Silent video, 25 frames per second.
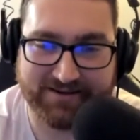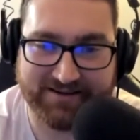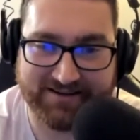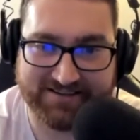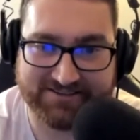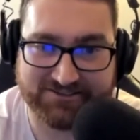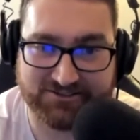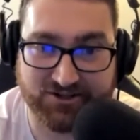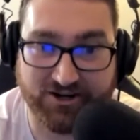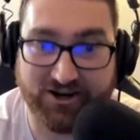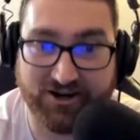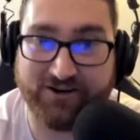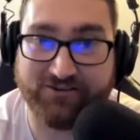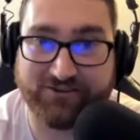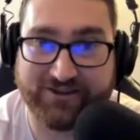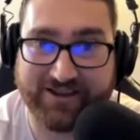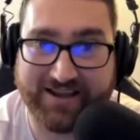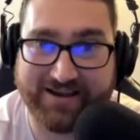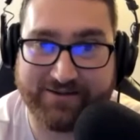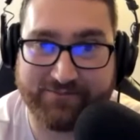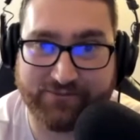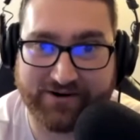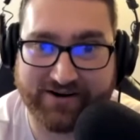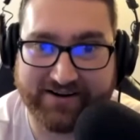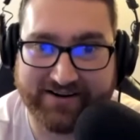His golf
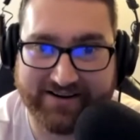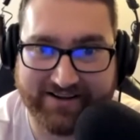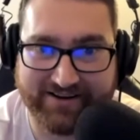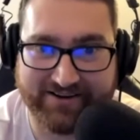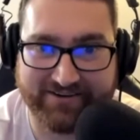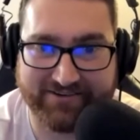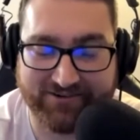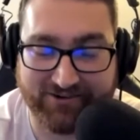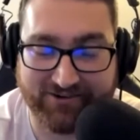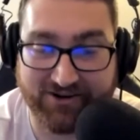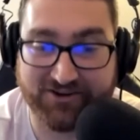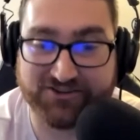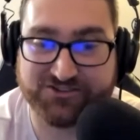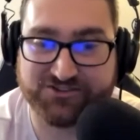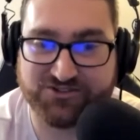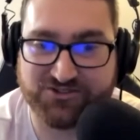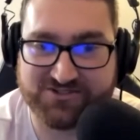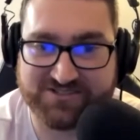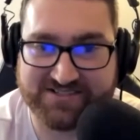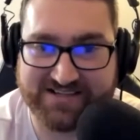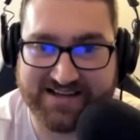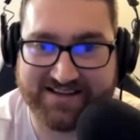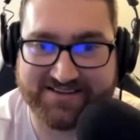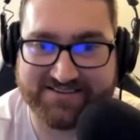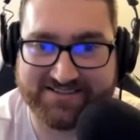game right now also
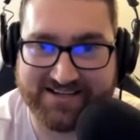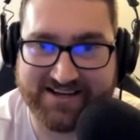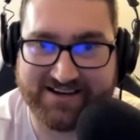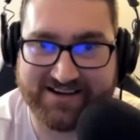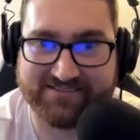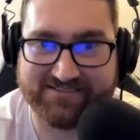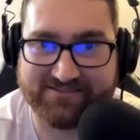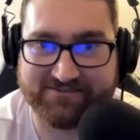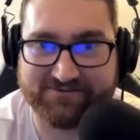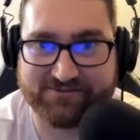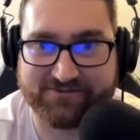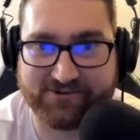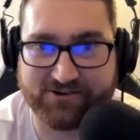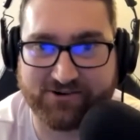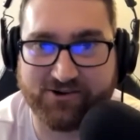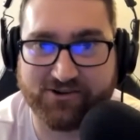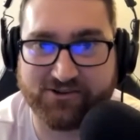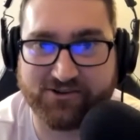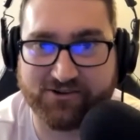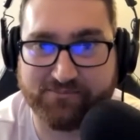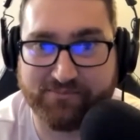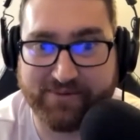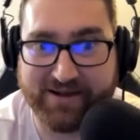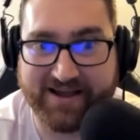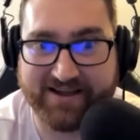stands out for all
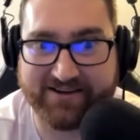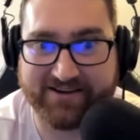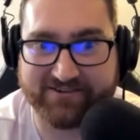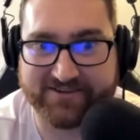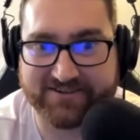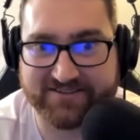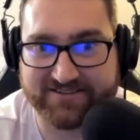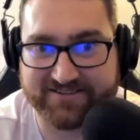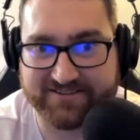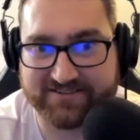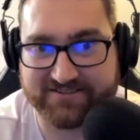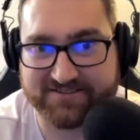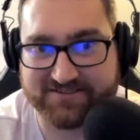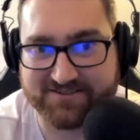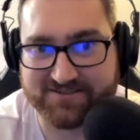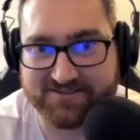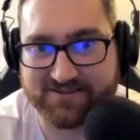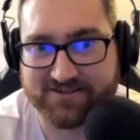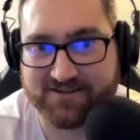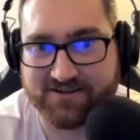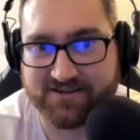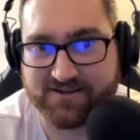the bad reasons.